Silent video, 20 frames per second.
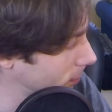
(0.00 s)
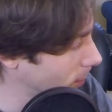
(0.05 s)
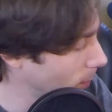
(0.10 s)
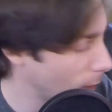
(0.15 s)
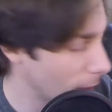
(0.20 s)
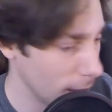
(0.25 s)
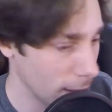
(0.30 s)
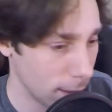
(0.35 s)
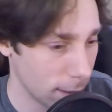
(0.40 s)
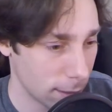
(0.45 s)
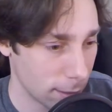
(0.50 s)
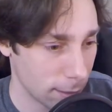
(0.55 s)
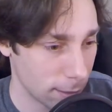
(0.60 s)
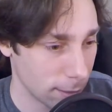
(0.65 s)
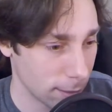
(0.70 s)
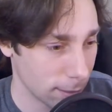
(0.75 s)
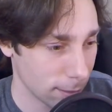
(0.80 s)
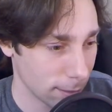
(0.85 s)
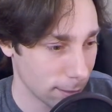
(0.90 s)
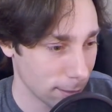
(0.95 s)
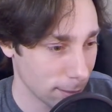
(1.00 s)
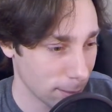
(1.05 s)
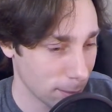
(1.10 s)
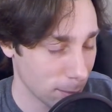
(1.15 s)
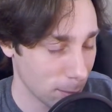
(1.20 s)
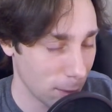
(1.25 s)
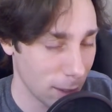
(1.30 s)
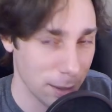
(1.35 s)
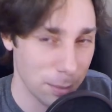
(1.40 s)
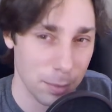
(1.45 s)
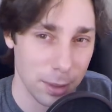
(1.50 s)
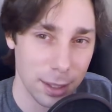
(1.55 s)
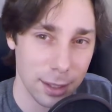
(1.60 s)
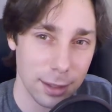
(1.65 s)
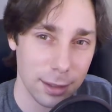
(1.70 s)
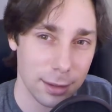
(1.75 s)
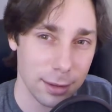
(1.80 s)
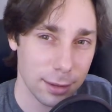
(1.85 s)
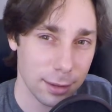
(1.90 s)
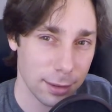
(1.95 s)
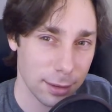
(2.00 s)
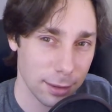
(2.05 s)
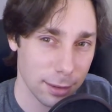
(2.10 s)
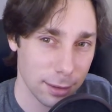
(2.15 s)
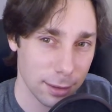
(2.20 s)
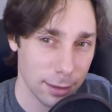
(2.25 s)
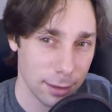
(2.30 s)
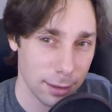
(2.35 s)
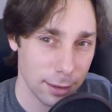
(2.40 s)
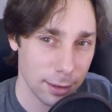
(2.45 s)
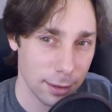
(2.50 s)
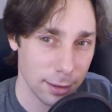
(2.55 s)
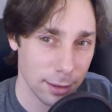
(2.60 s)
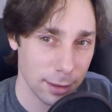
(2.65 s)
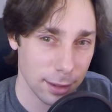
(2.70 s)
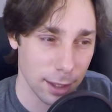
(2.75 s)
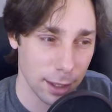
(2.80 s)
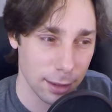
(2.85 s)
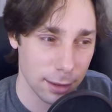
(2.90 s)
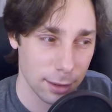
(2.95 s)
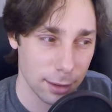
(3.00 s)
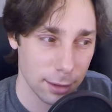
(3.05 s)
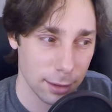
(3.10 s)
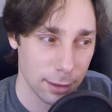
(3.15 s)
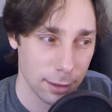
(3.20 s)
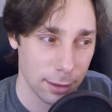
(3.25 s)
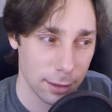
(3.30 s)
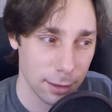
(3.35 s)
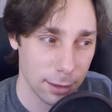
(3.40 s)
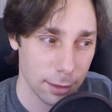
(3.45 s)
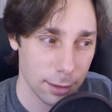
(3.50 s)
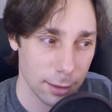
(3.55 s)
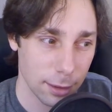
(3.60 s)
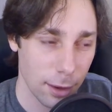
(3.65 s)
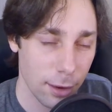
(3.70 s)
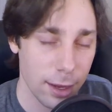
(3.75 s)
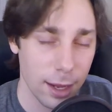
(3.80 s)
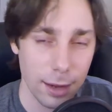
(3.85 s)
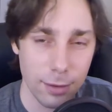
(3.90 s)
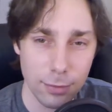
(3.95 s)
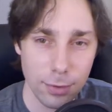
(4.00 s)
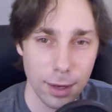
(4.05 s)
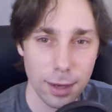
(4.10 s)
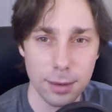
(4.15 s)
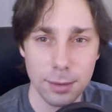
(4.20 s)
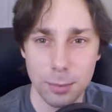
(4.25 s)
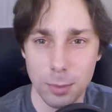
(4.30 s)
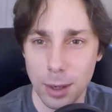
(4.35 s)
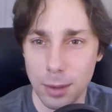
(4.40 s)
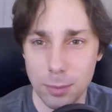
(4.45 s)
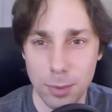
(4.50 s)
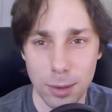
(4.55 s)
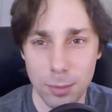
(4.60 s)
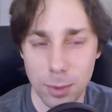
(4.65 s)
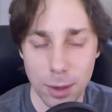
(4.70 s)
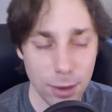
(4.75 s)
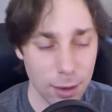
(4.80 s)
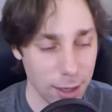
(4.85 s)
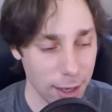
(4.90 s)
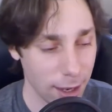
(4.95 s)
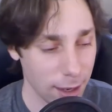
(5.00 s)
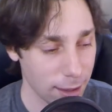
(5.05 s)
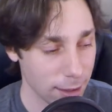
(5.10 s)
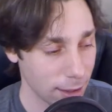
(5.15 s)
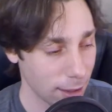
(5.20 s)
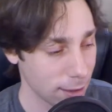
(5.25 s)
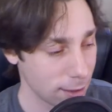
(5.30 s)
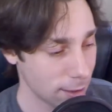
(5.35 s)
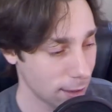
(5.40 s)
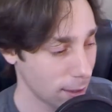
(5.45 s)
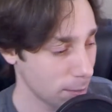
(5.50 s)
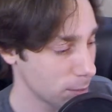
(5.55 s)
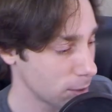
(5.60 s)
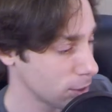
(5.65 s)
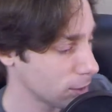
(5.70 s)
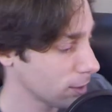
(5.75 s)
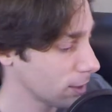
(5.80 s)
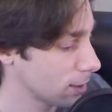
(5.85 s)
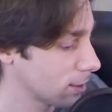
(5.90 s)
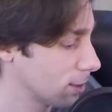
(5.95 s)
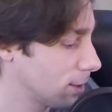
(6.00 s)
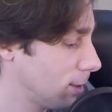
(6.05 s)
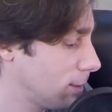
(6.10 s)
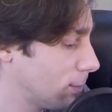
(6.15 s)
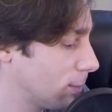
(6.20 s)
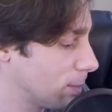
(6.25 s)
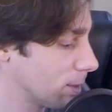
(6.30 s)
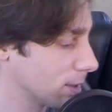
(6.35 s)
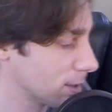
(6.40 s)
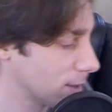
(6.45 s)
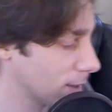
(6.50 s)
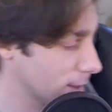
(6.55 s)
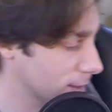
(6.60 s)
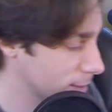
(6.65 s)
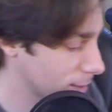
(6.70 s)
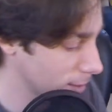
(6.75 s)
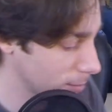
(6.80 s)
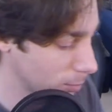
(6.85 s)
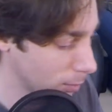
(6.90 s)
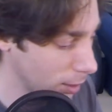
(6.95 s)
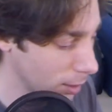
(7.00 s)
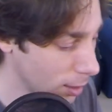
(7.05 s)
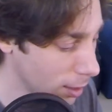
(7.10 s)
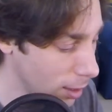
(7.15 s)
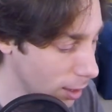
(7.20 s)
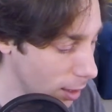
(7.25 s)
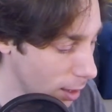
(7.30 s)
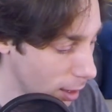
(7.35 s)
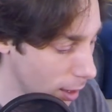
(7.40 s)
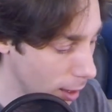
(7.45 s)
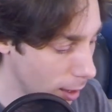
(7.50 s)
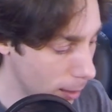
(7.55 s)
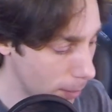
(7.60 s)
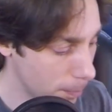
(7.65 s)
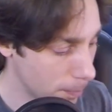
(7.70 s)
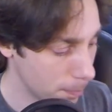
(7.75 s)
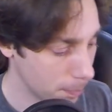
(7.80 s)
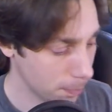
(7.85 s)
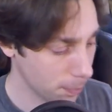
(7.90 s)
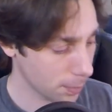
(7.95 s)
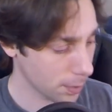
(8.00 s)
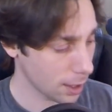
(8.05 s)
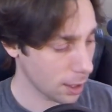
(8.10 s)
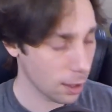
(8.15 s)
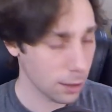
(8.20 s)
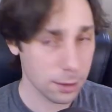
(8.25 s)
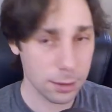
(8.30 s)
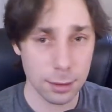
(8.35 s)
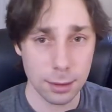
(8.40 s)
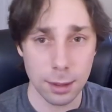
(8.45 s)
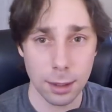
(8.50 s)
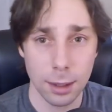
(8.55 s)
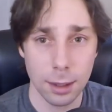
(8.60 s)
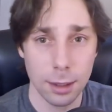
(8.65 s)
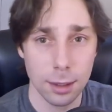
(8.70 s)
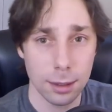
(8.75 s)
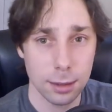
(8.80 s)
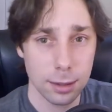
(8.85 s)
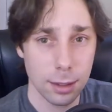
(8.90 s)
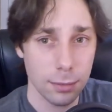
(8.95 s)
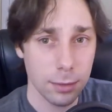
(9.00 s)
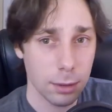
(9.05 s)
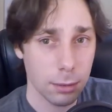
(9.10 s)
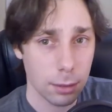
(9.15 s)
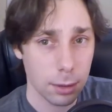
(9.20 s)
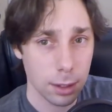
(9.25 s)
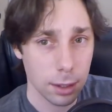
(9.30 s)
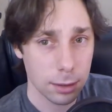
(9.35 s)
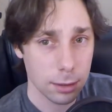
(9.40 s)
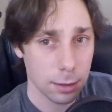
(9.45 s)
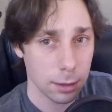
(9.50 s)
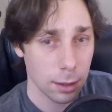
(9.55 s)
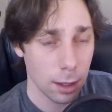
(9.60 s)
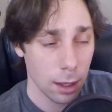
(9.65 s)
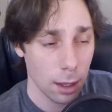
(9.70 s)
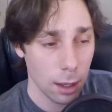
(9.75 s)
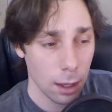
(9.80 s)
Wait a minute. That's... Okay, fine. We're okay. That, I'm sure there's a euphemism there somewhere. Custard. 7-year-old custard.